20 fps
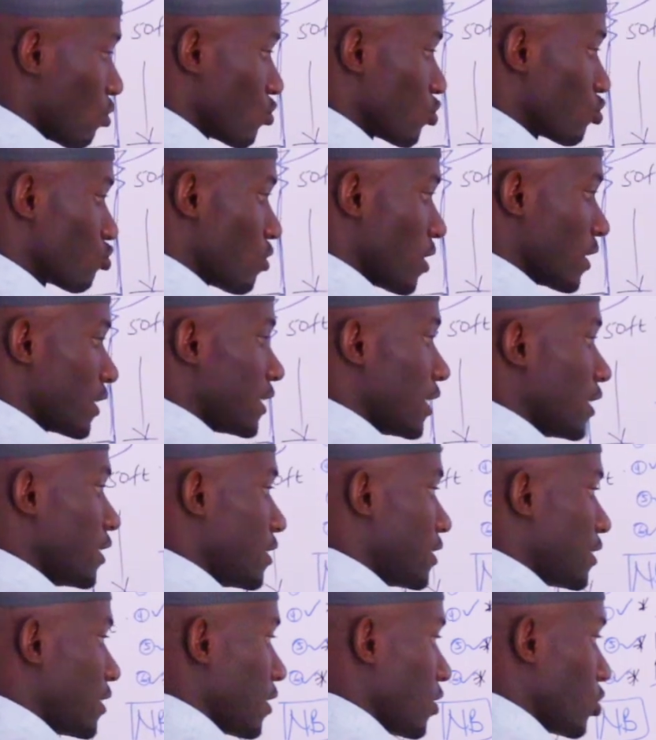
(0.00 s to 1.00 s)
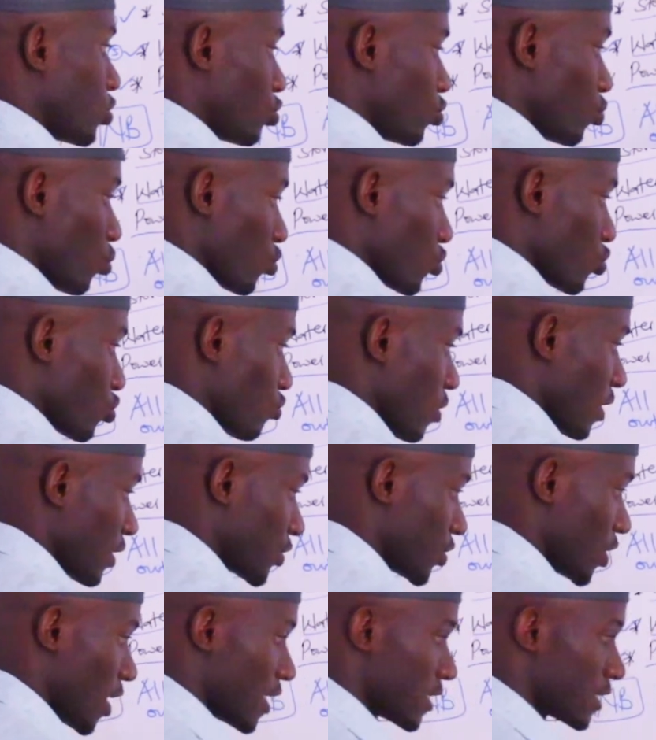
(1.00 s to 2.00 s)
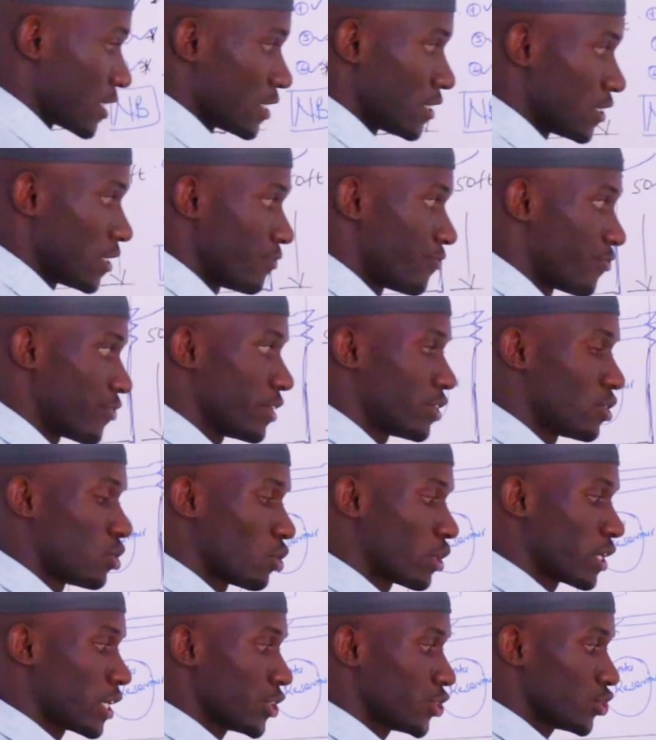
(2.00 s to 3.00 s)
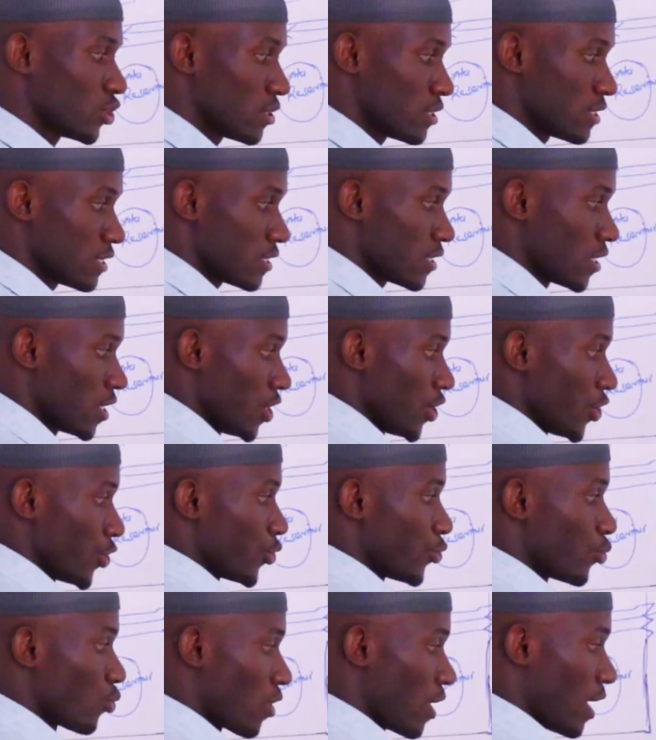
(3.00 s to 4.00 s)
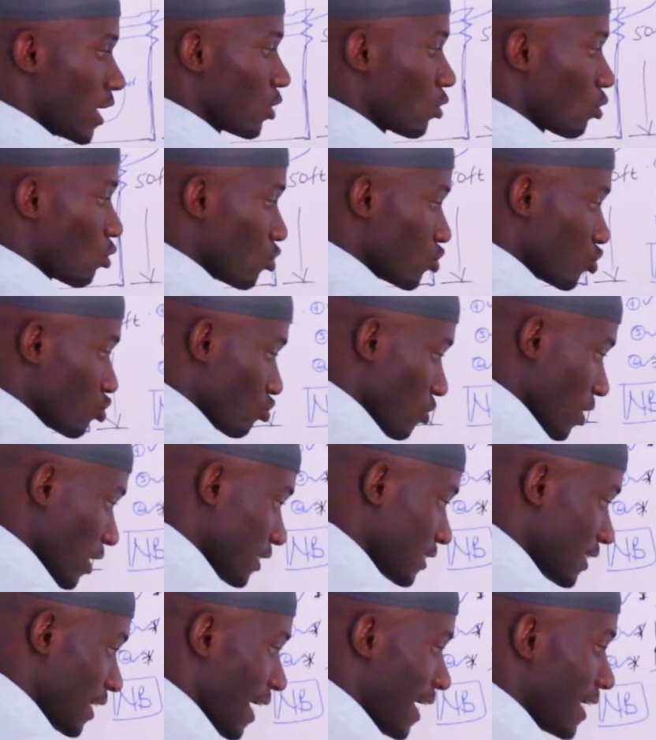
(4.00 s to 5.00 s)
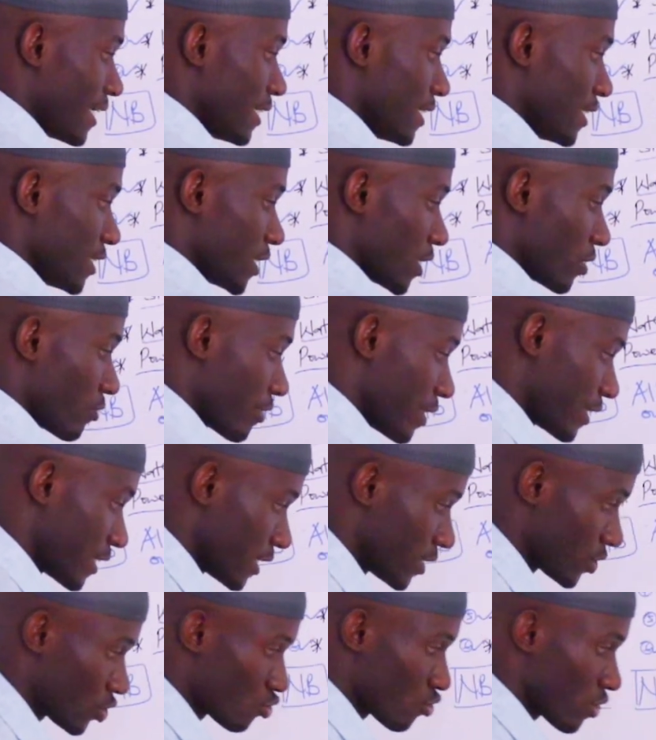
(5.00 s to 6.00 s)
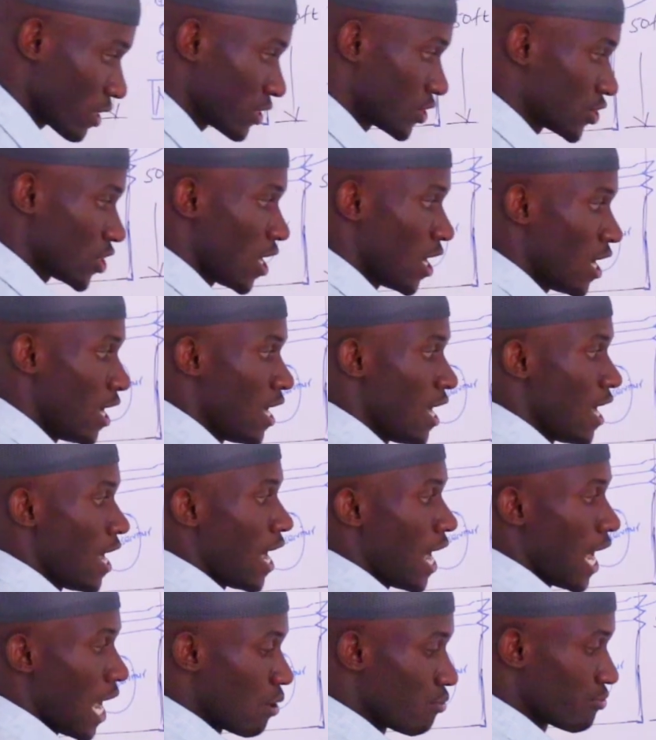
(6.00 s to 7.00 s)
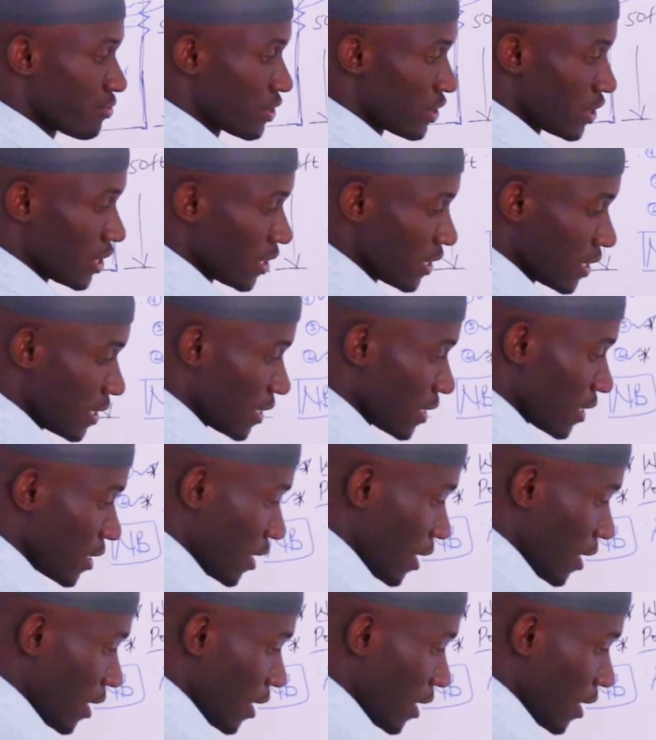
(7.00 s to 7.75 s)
constructed two structures in different locations, you can construct an integrated structure housing